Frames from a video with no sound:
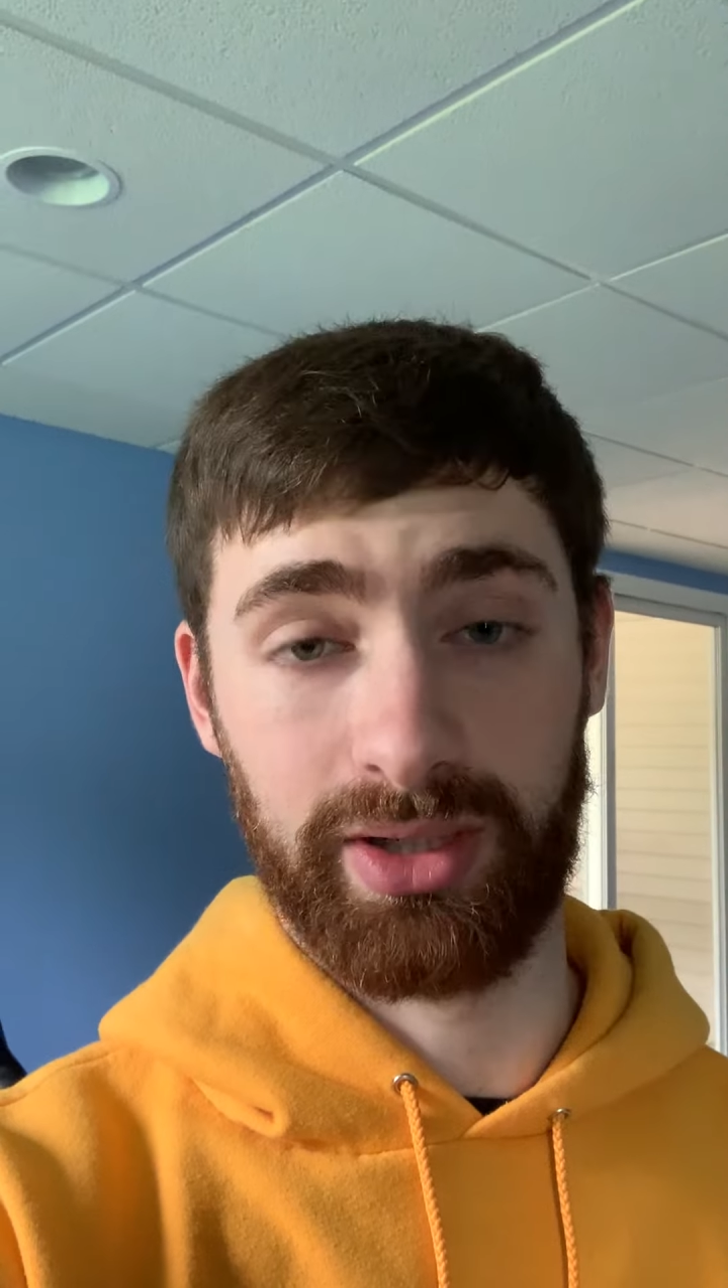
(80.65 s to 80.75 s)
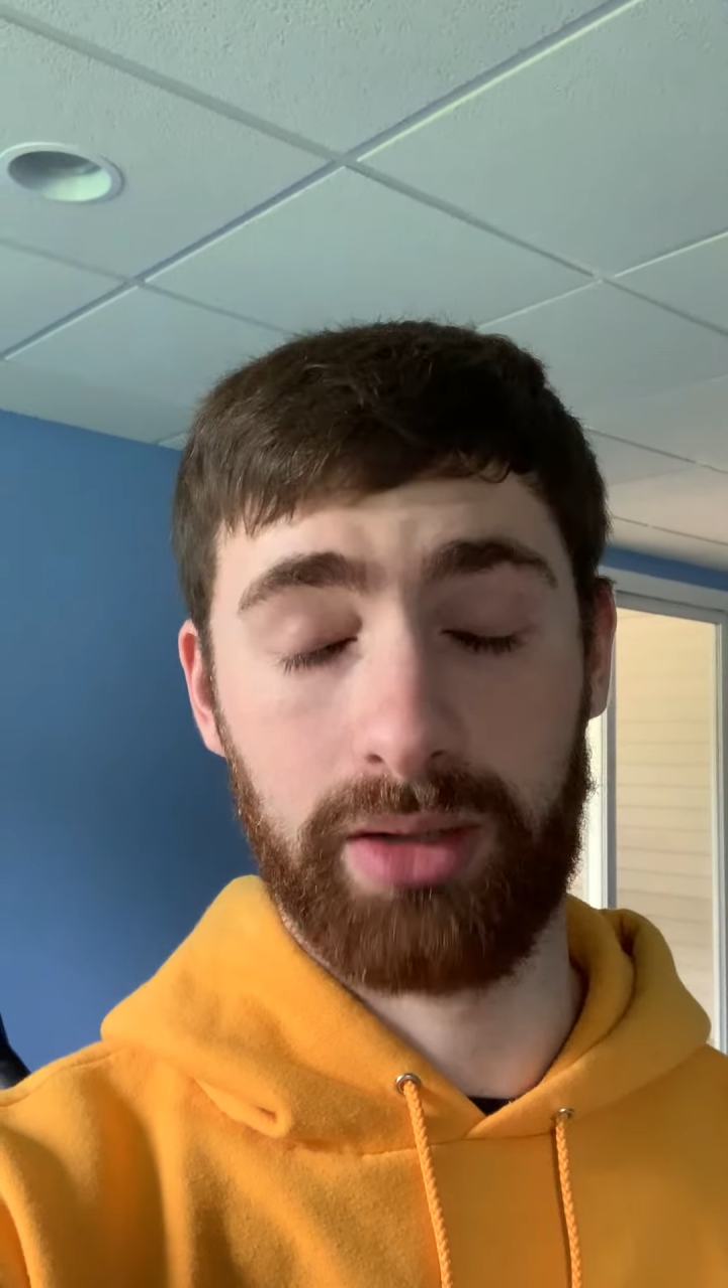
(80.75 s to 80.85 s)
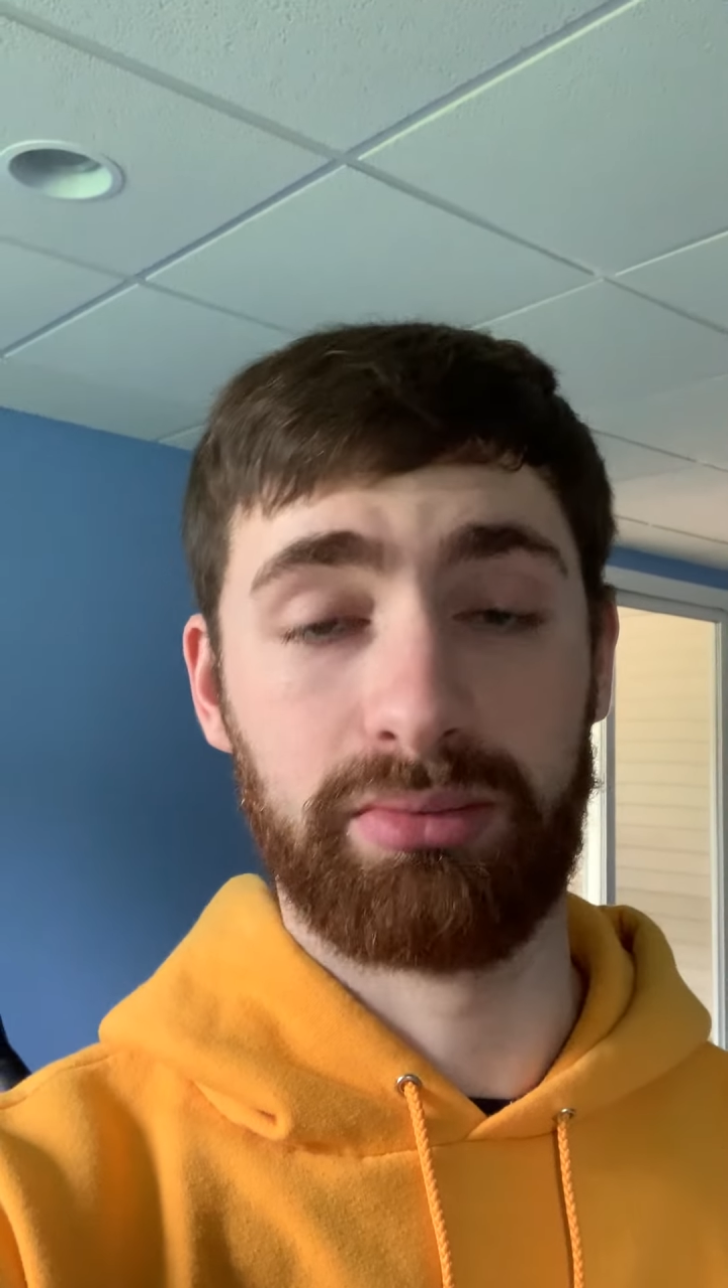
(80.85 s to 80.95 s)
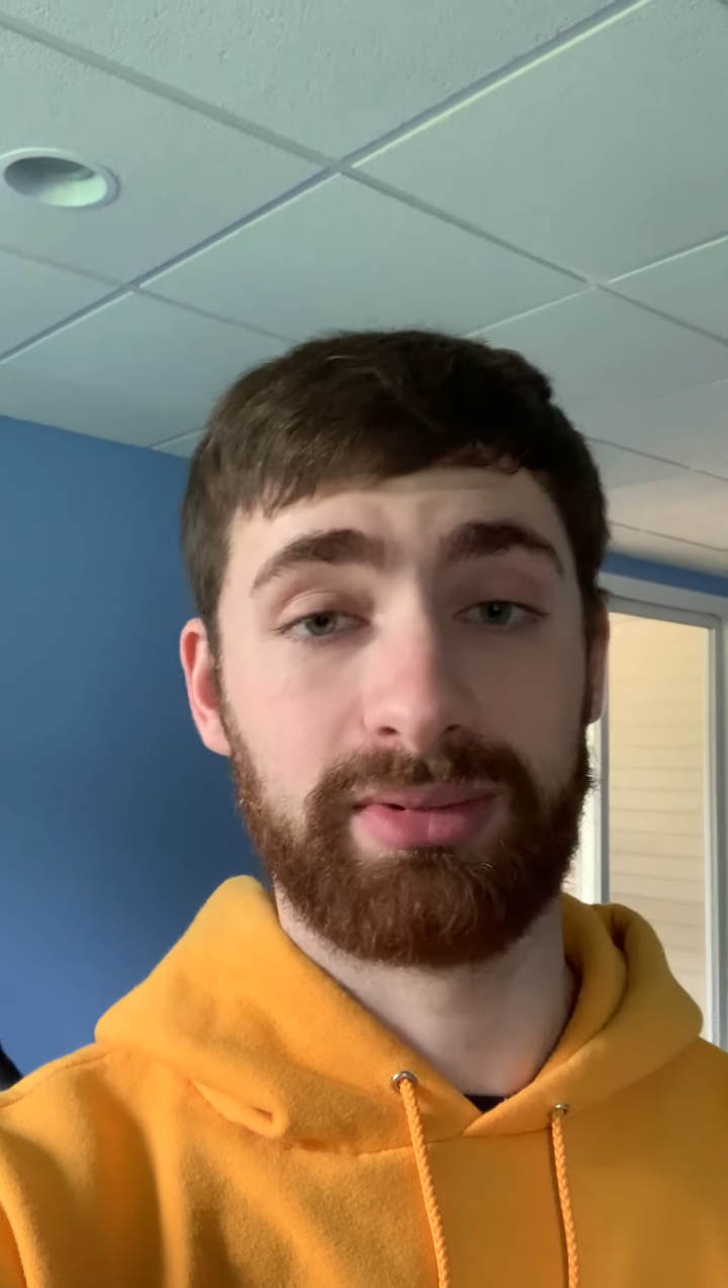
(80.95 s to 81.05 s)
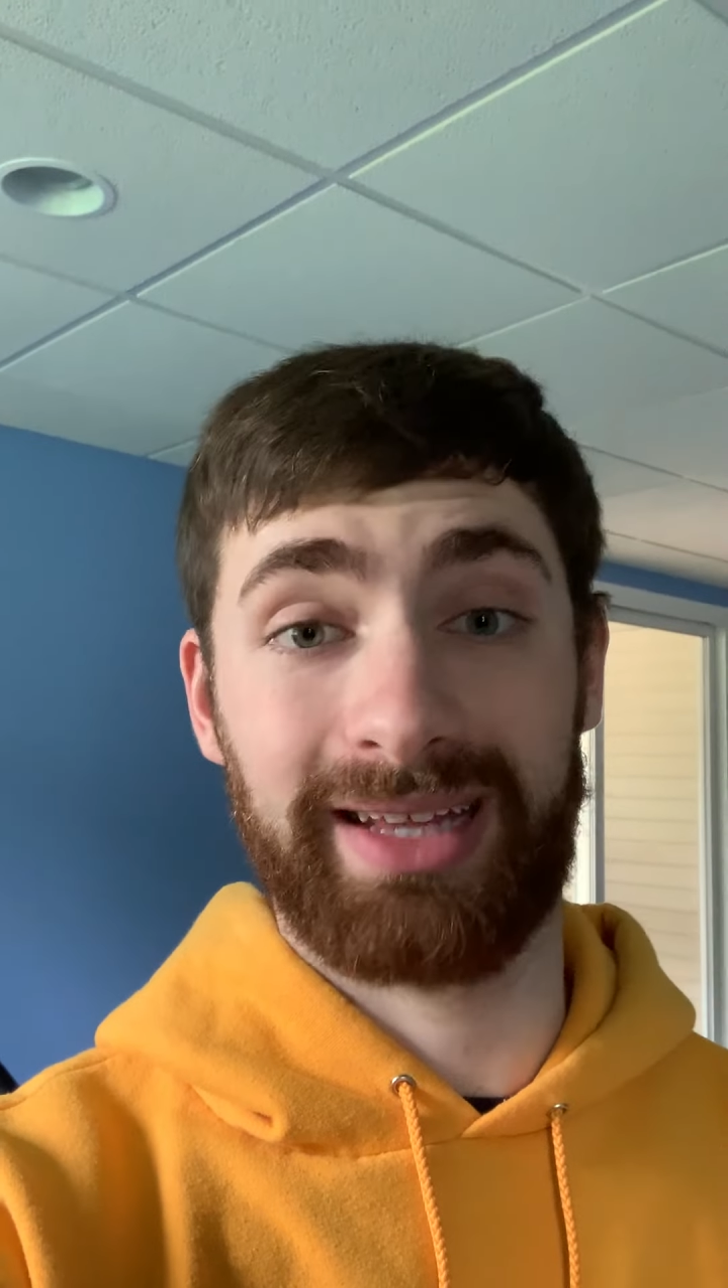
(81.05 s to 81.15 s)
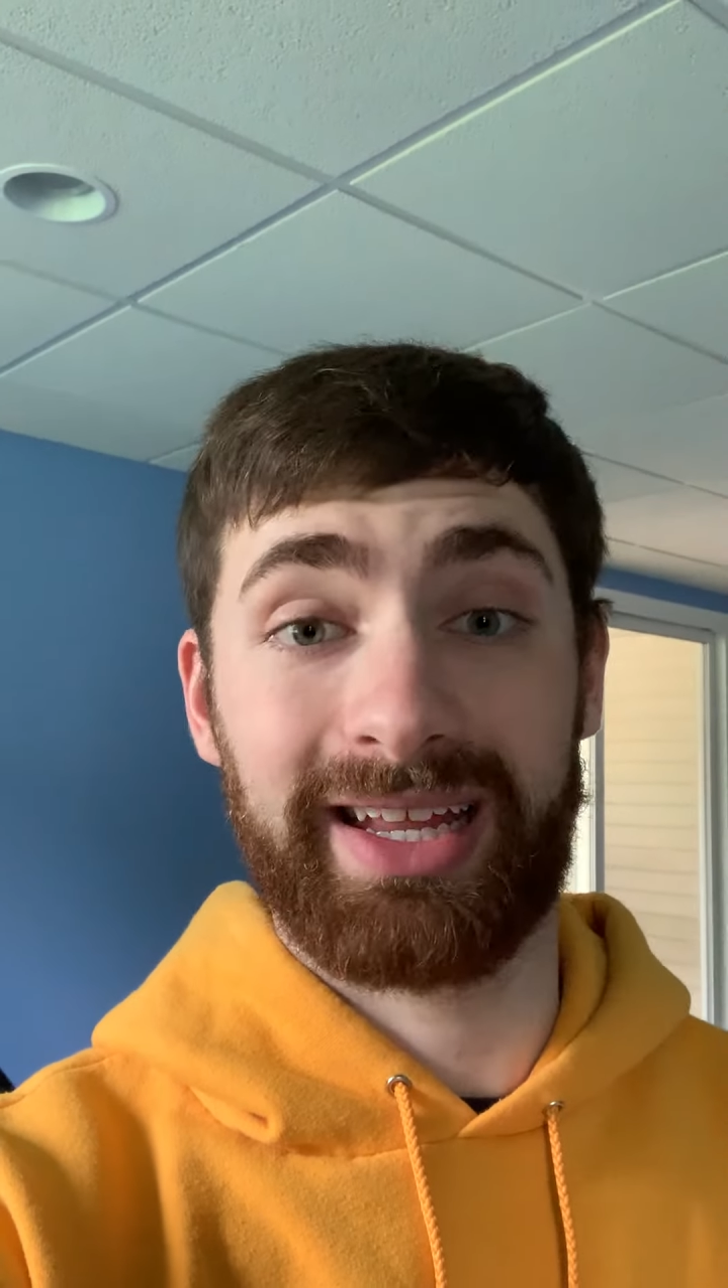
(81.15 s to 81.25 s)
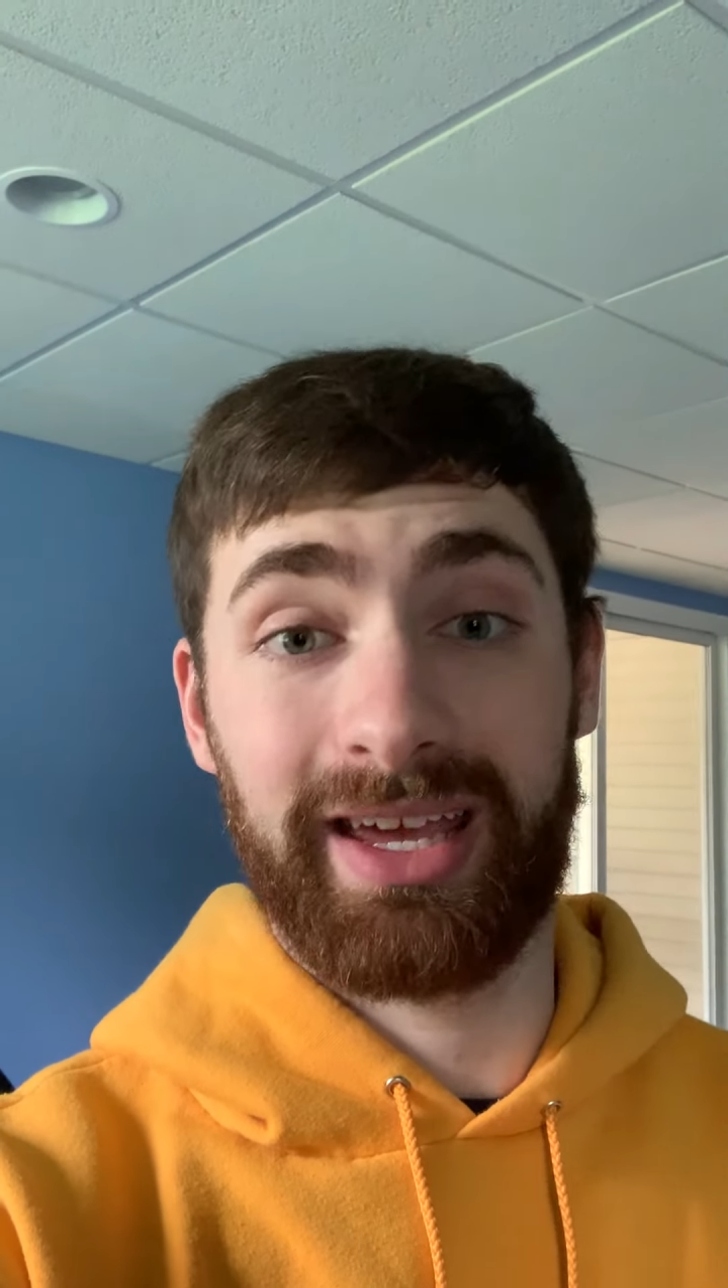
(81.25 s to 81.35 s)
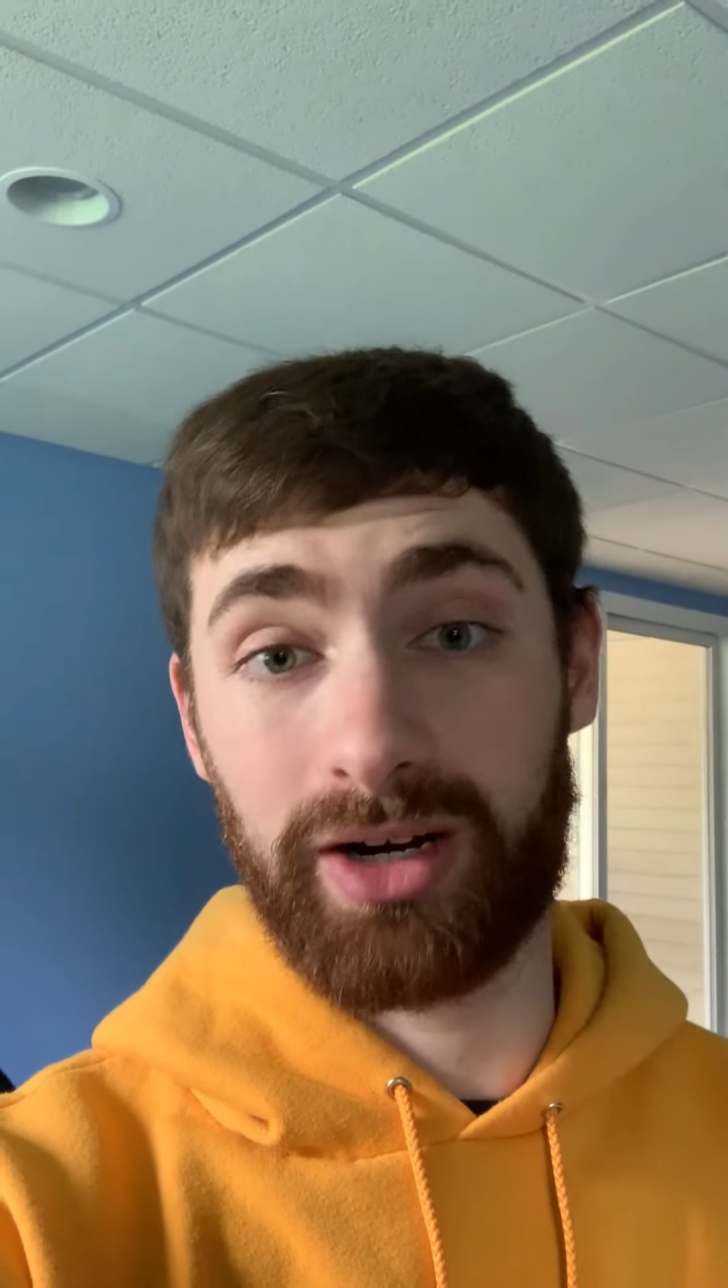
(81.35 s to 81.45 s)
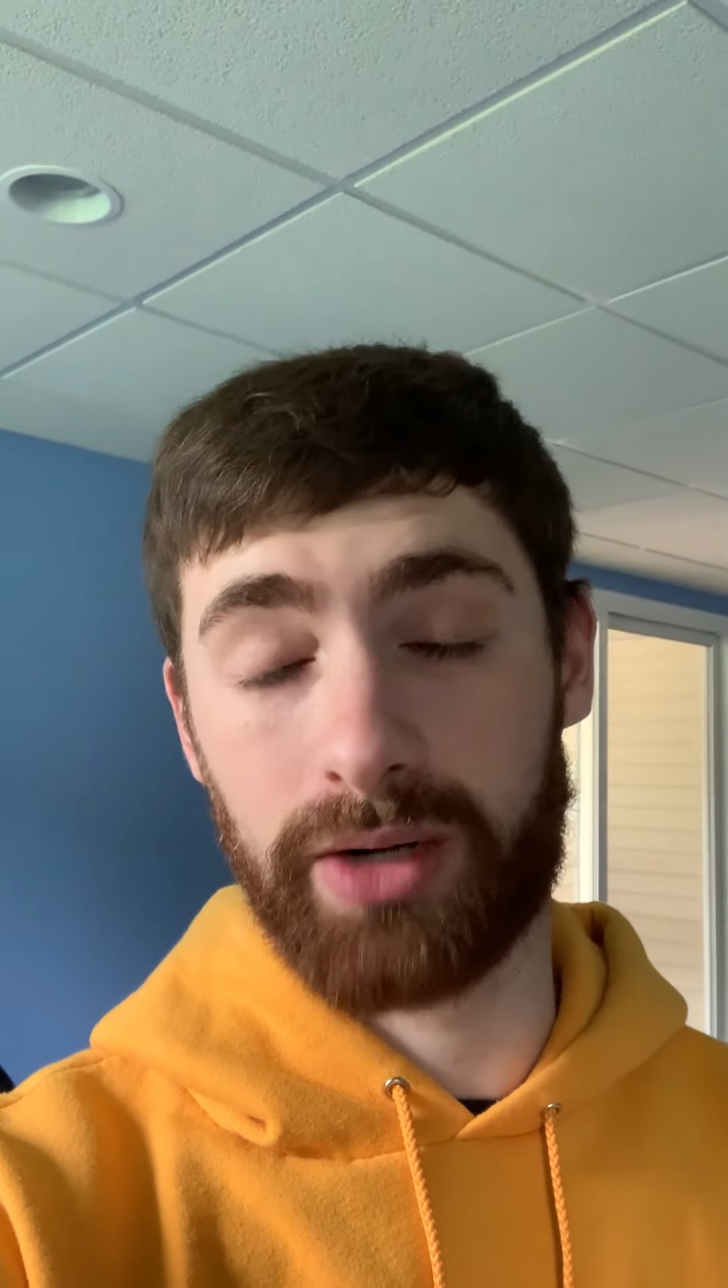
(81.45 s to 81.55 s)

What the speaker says: And then again,